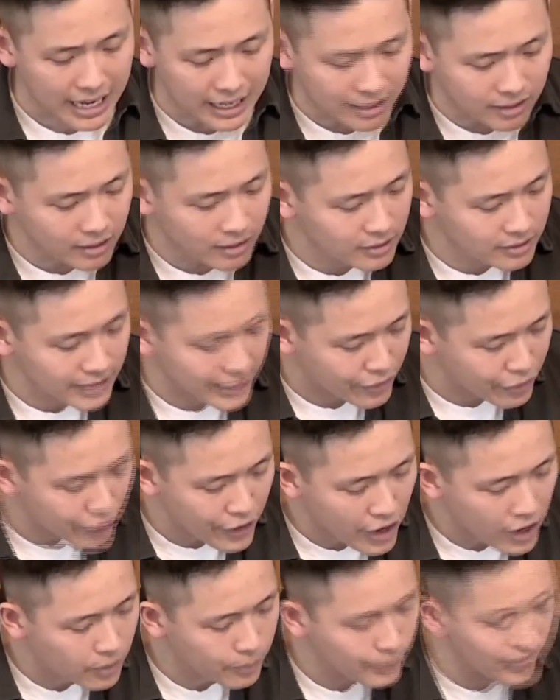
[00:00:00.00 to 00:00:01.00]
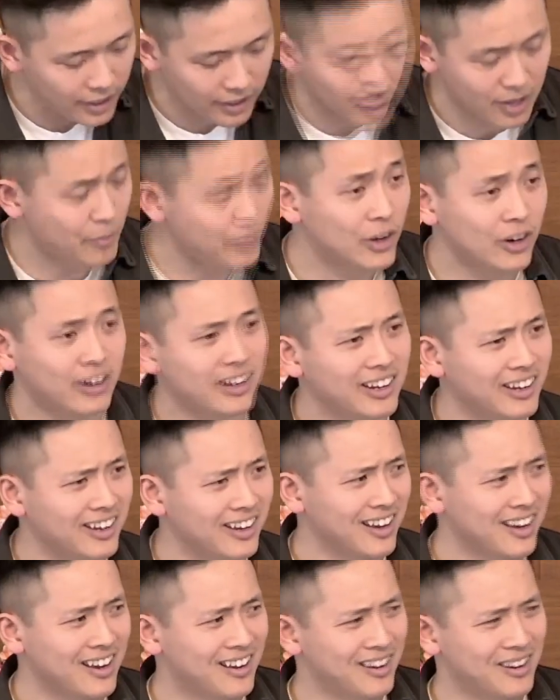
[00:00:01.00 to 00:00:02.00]
It could look like therapy, community,
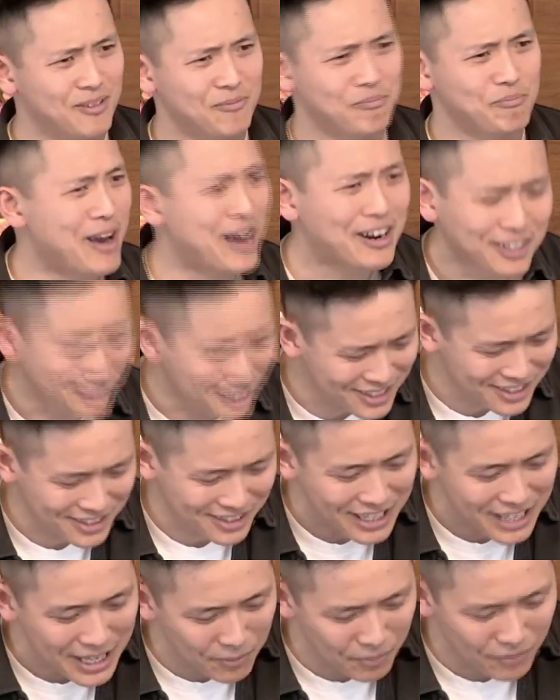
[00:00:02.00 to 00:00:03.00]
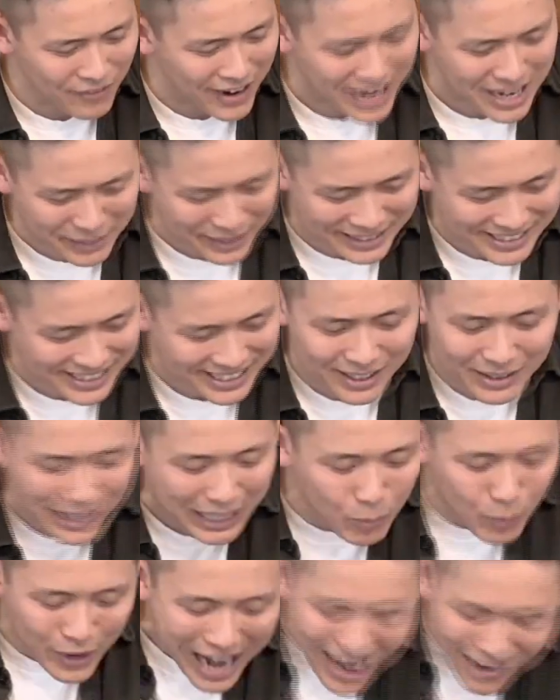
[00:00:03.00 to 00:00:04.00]
better sleep, vitamin D,
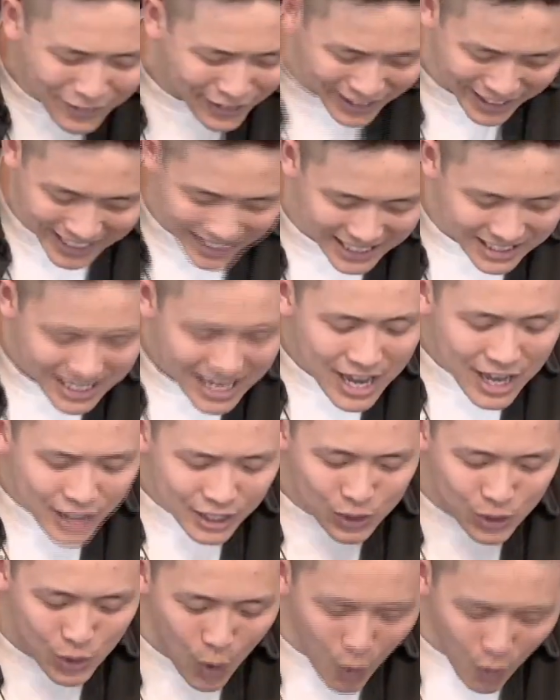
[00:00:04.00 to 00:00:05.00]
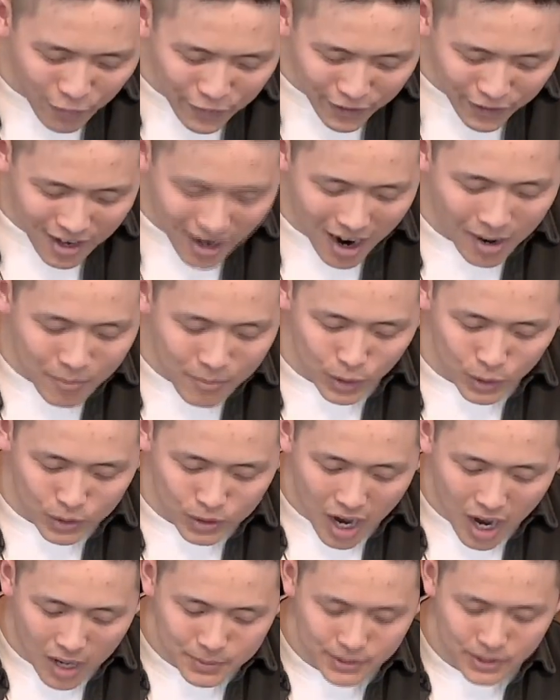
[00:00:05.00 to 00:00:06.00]
whatever it is, to overcome those
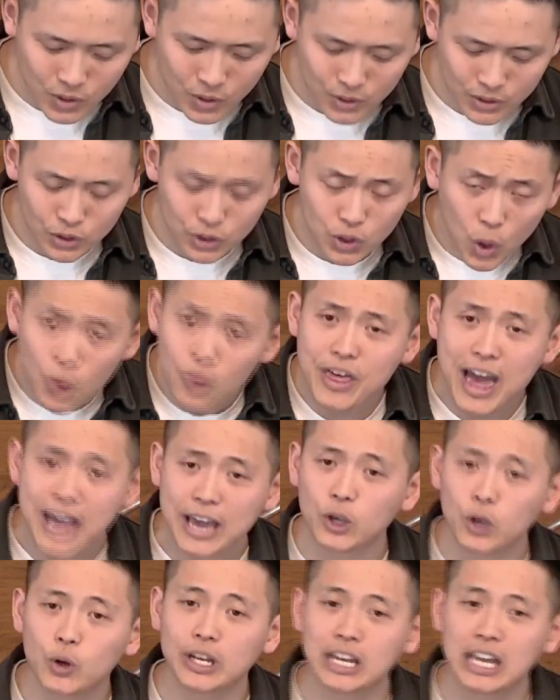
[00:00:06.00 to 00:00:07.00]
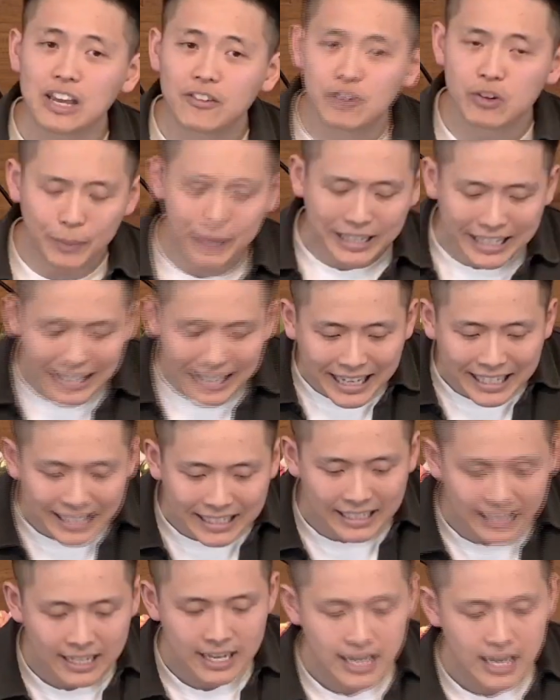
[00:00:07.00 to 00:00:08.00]
obstacles so that you can even
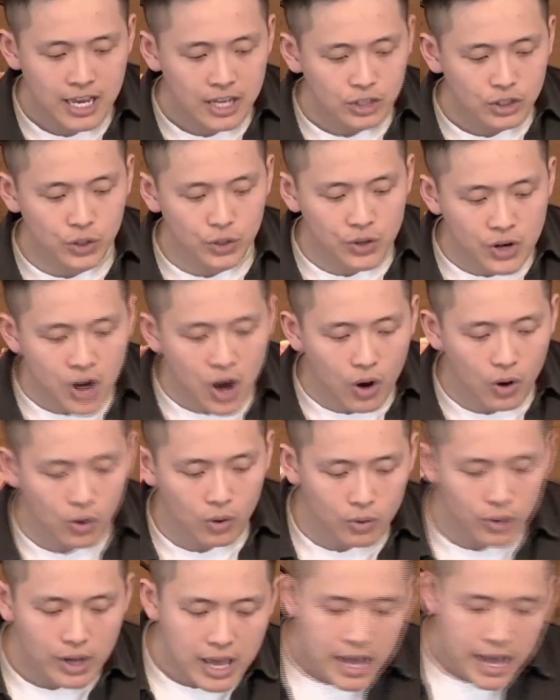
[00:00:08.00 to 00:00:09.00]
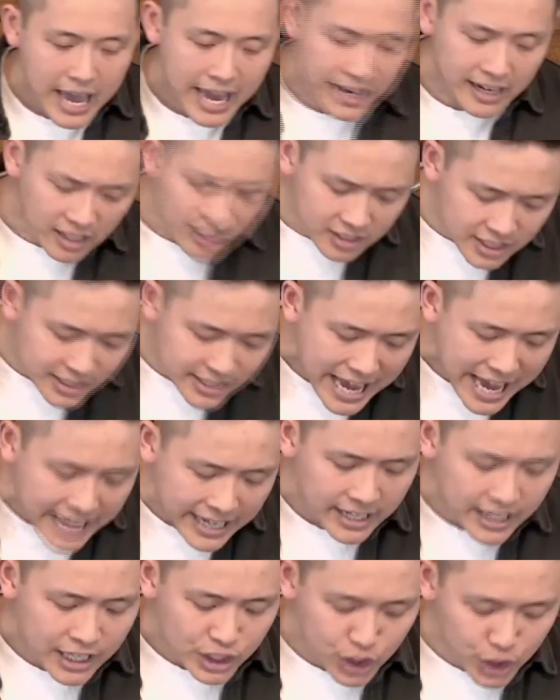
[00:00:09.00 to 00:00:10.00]
begin to know and
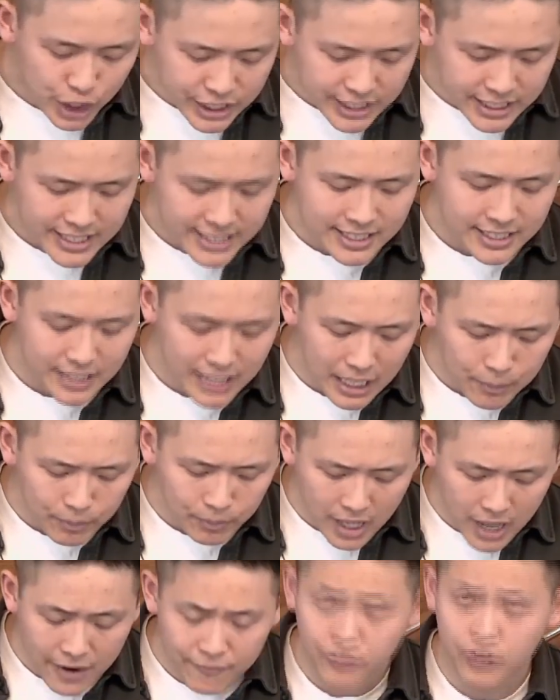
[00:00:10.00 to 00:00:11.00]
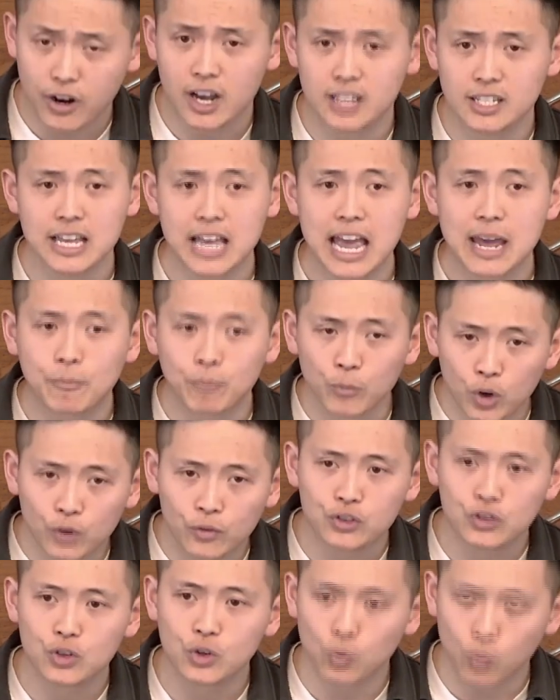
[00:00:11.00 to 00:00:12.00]
understand Jesus' deep love for us and
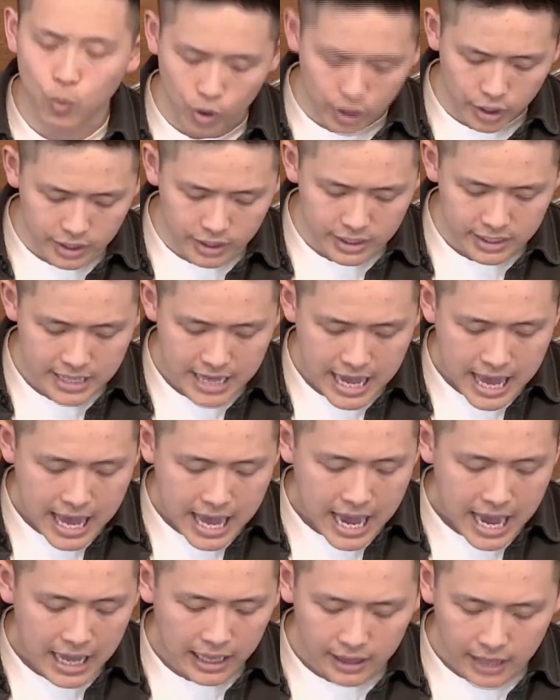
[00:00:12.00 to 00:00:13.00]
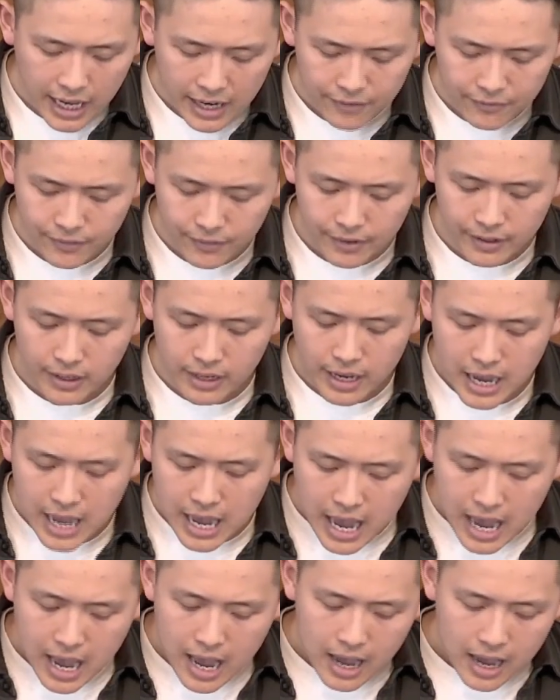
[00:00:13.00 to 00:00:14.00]
move towards a life
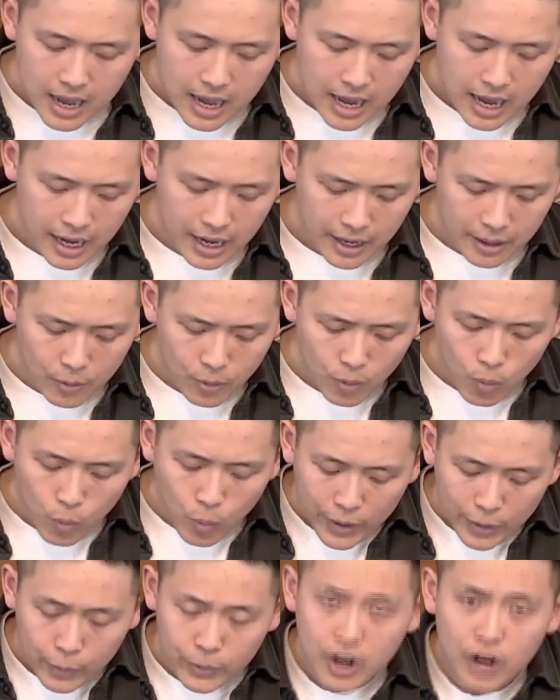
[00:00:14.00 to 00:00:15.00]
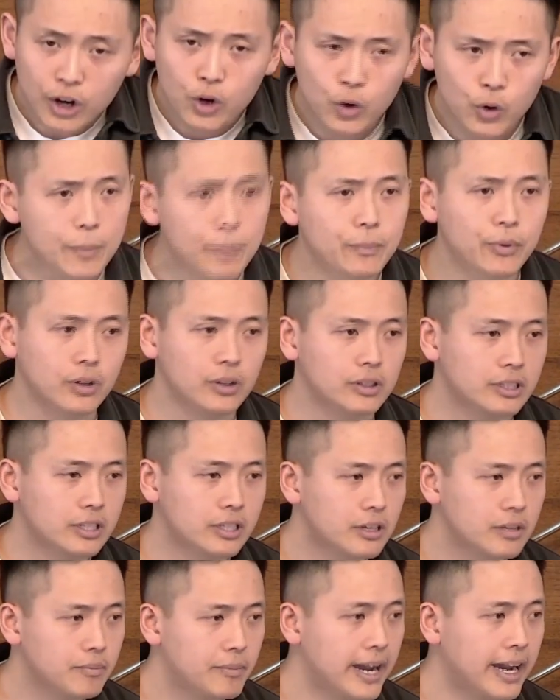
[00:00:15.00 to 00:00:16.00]
where we're not crippled
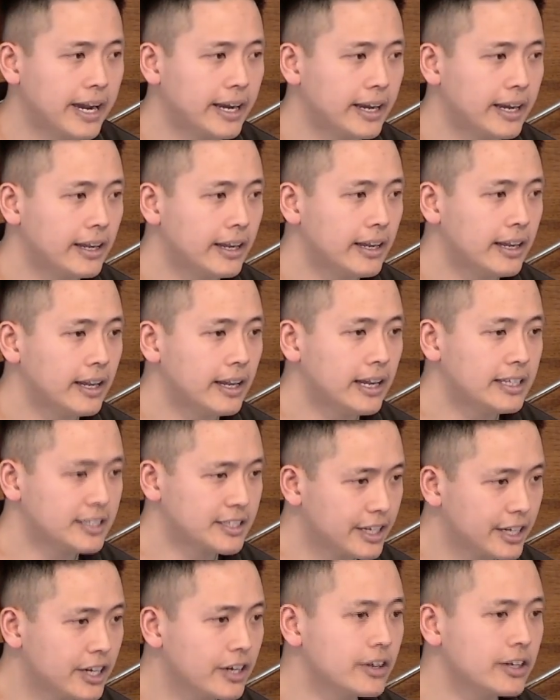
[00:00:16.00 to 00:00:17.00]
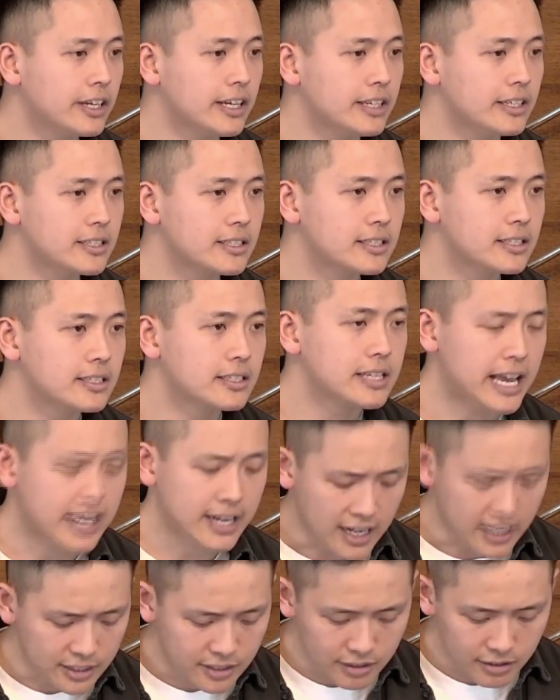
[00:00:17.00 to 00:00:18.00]
by insecurities and
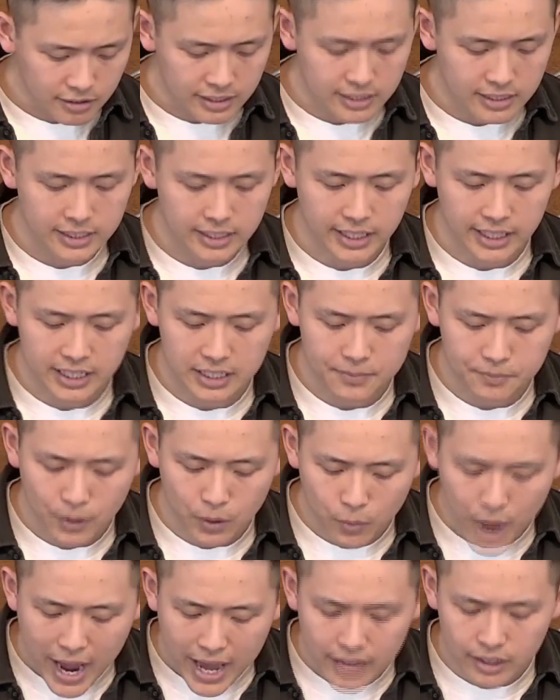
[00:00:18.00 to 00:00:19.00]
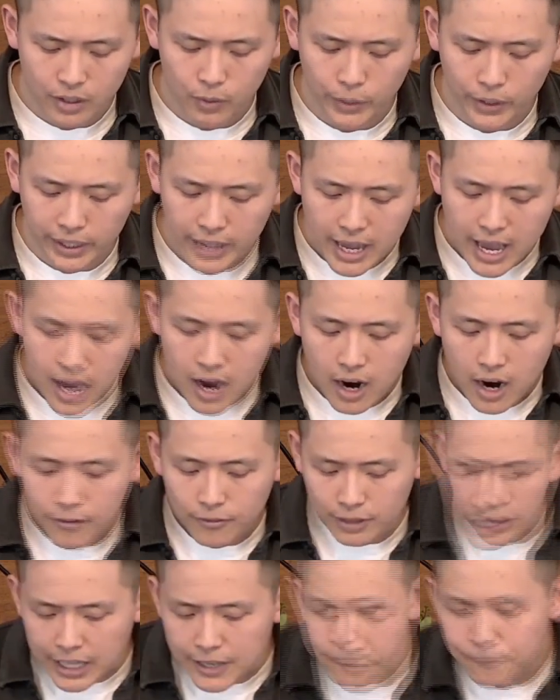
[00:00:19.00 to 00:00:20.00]
uncertainties, but rather we
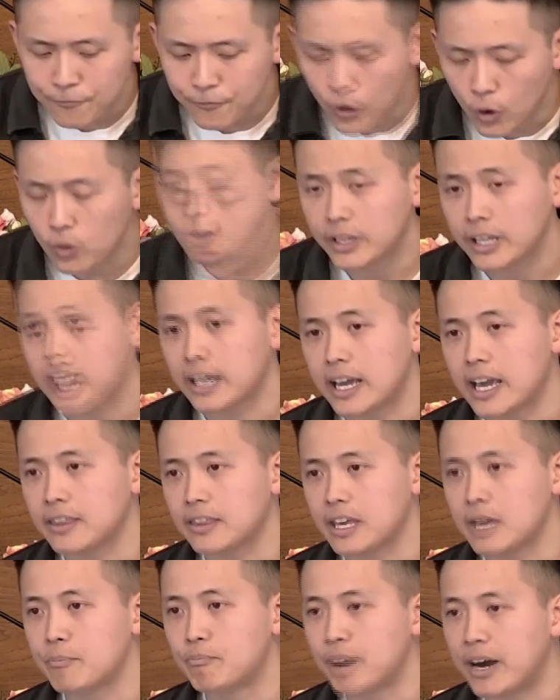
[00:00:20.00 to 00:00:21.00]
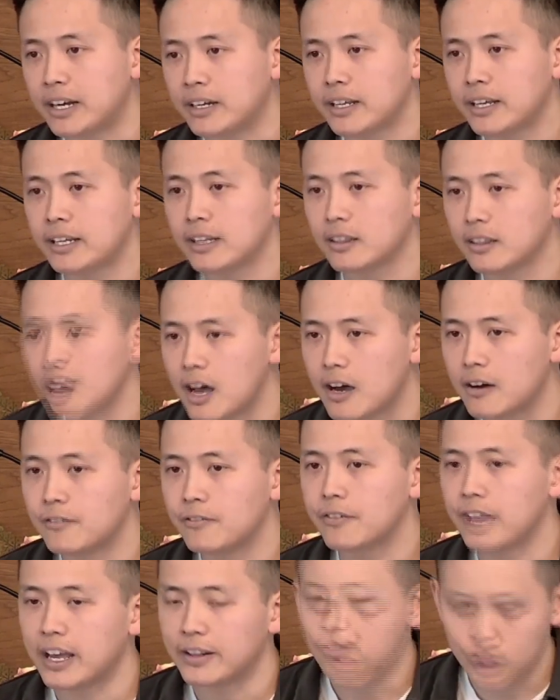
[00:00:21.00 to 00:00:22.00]
live fully in the abundant
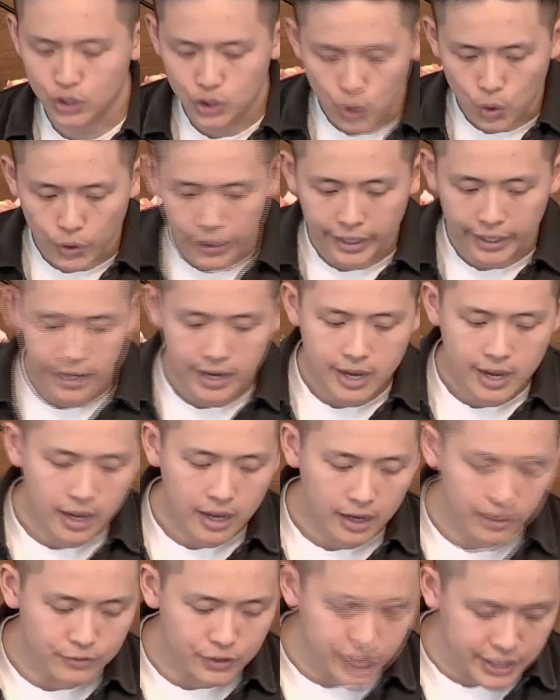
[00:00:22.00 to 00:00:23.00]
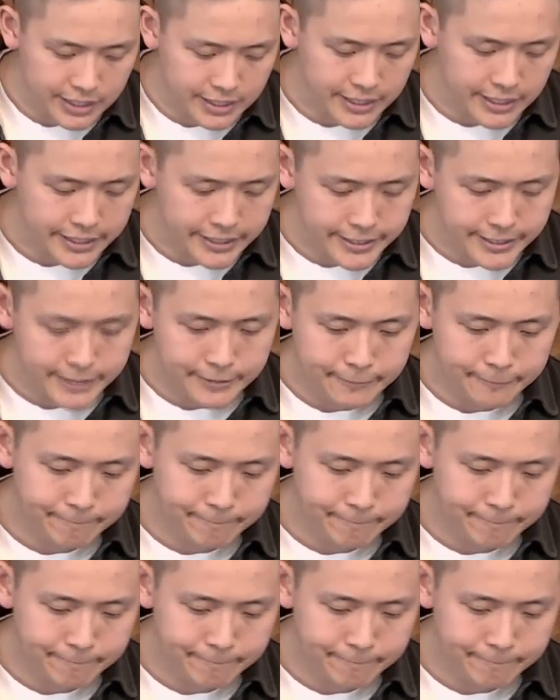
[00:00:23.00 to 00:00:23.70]
love and joy of Jesus.